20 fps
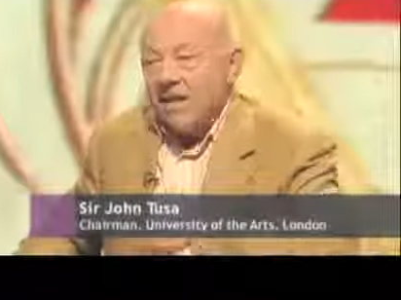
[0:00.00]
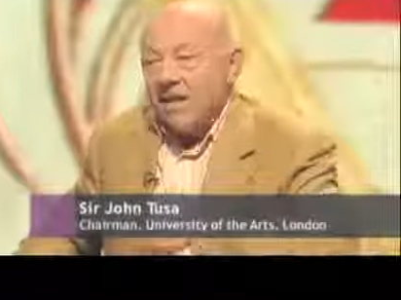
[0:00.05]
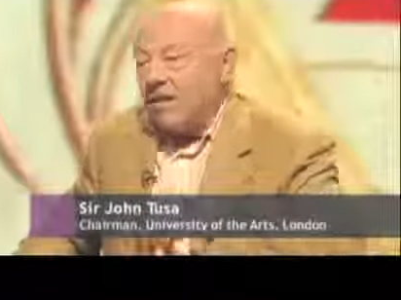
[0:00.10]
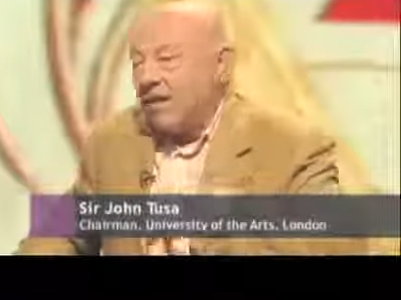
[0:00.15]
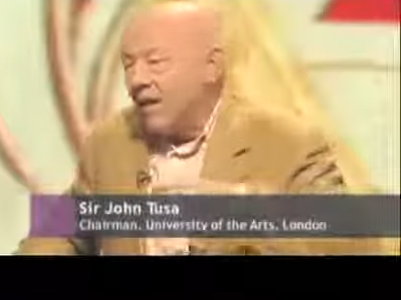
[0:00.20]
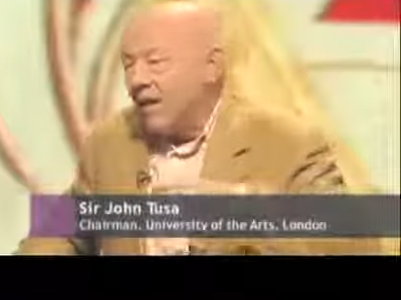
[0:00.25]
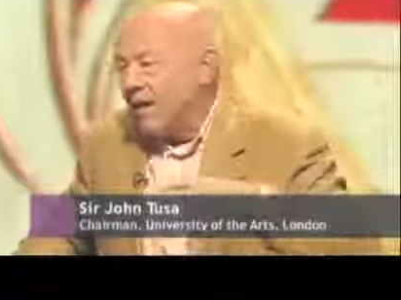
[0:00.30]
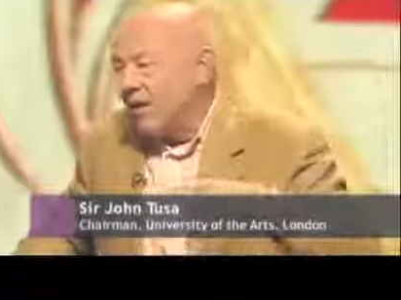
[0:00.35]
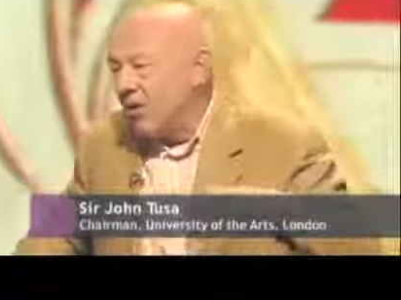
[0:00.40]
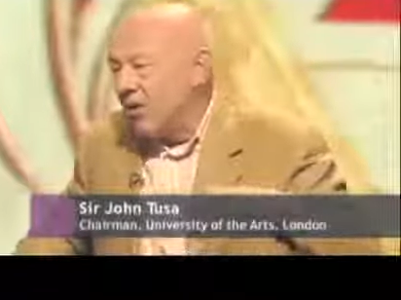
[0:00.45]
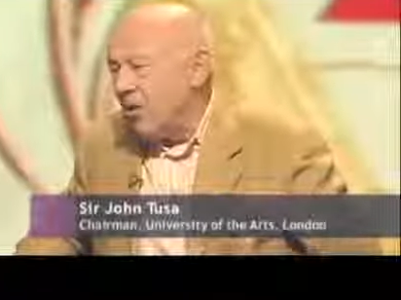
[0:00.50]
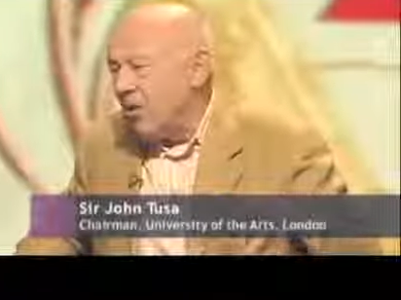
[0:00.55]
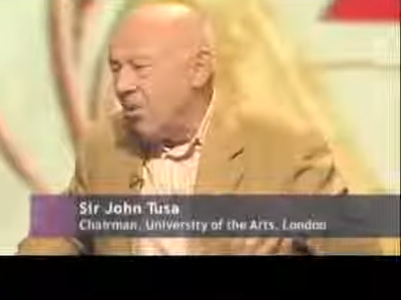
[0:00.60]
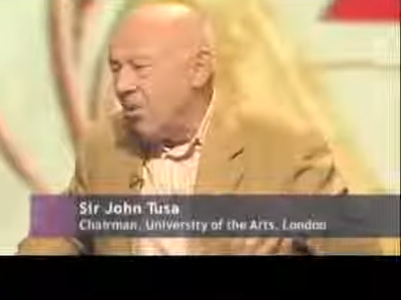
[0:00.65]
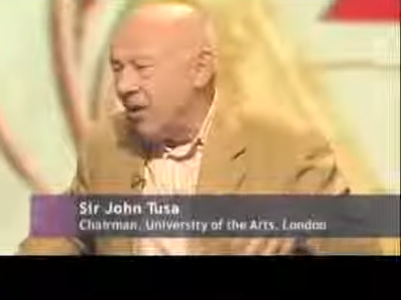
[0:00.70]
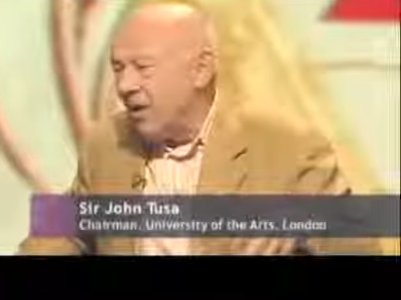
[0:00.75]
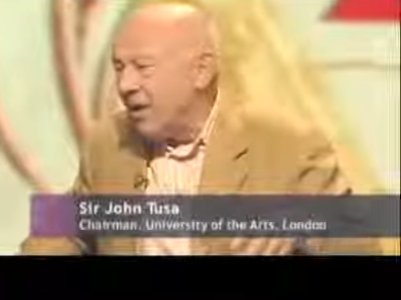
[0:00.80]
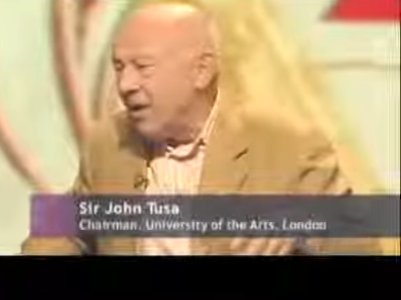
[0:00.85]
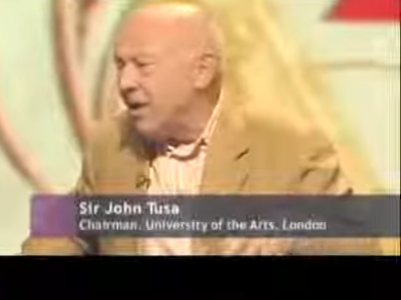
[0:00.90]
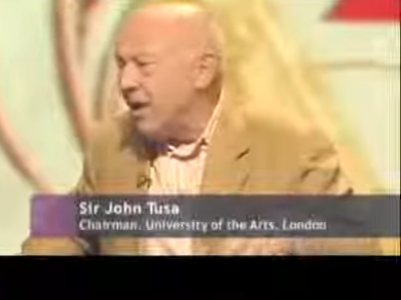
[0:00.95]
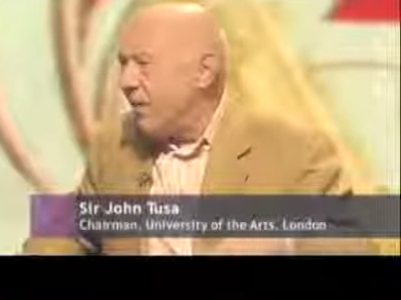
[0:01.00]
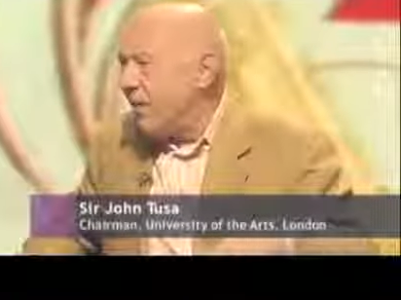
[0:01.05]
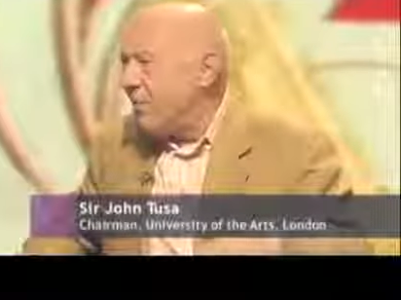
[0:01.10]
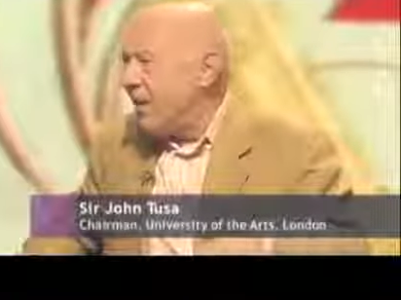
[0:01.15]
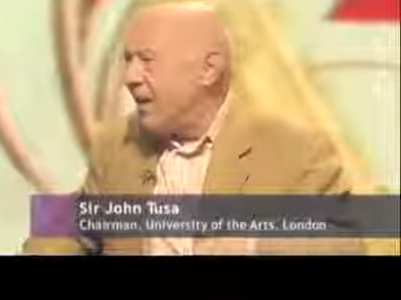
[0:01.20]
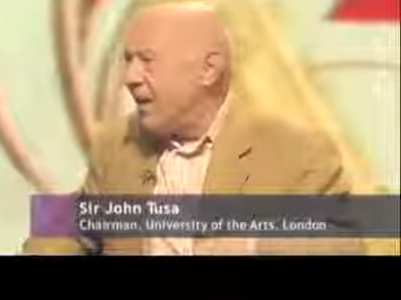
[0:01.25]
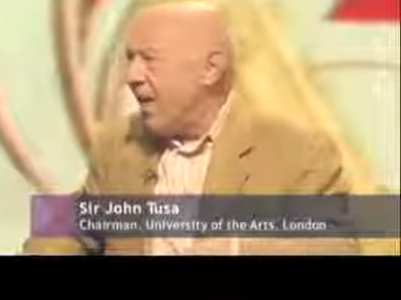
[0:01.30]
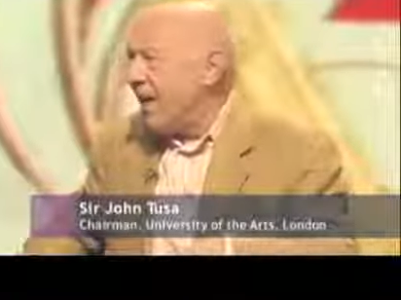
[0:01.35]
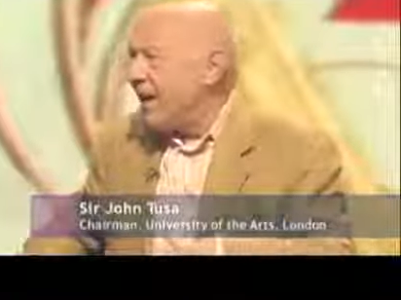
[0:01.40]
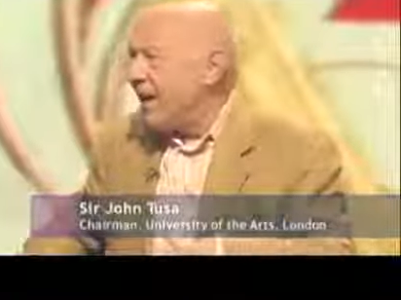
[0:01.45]
Another How is a crocheted
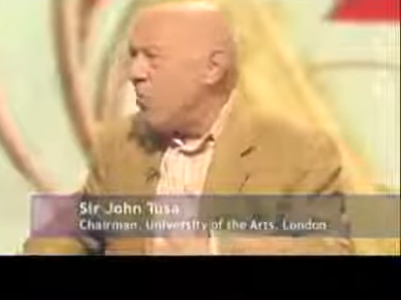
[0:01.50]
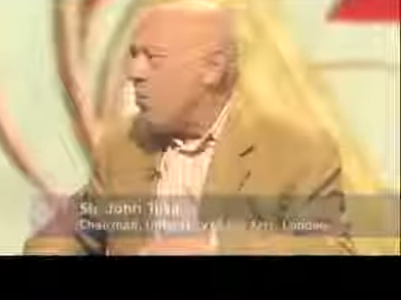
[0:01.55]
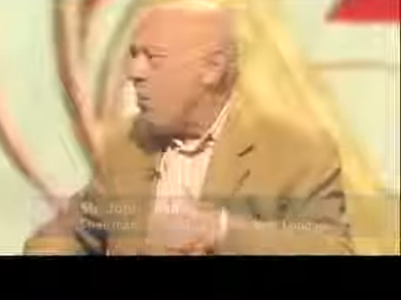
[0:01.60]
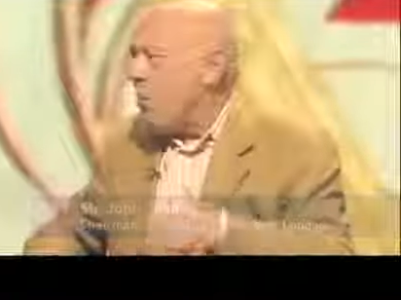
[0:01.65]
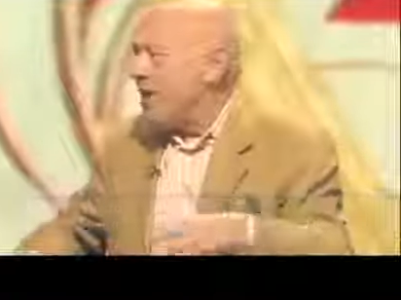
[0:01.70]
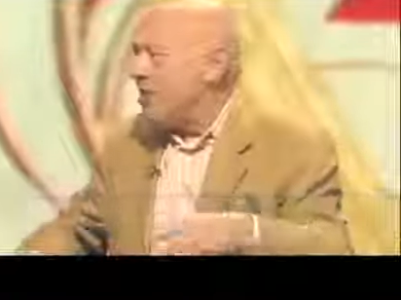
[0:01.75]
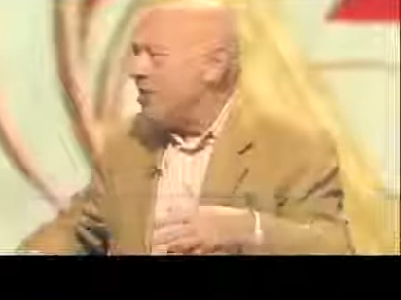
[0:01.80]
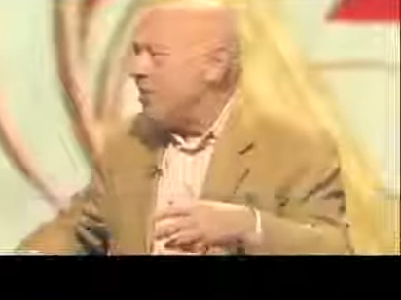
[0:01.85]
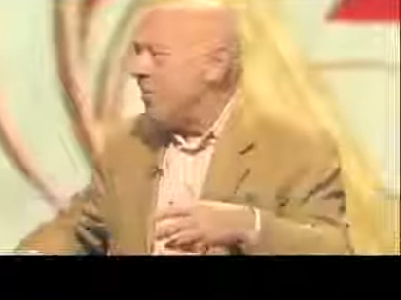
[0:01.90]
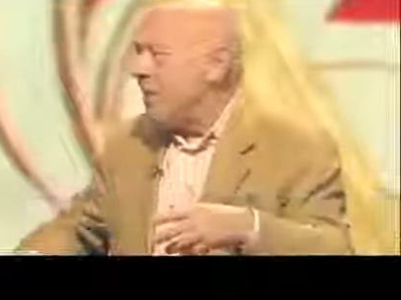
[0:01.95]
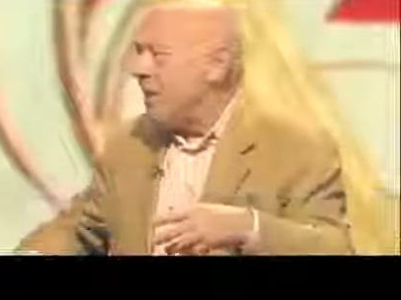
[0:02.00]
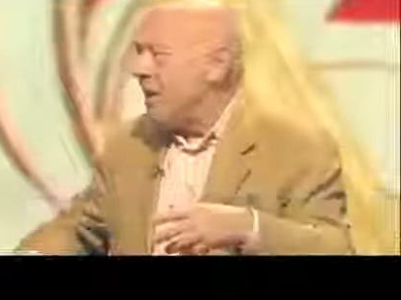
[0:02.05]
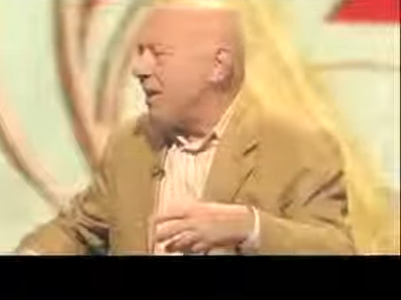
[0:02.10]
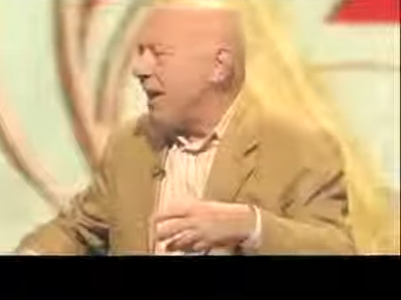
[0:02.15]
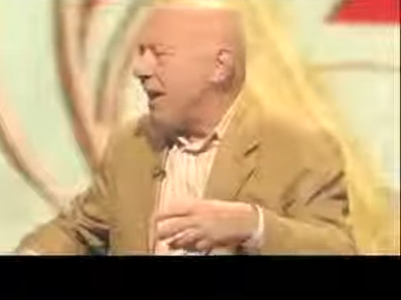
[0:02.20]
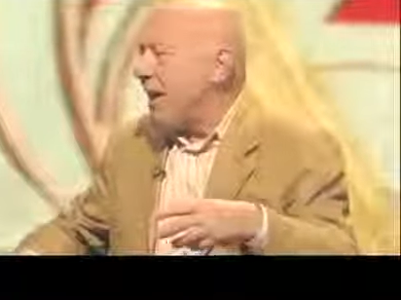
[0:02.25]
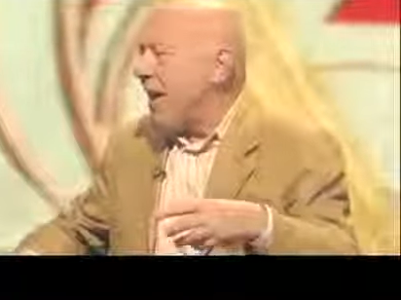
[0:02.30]
lion like, related to the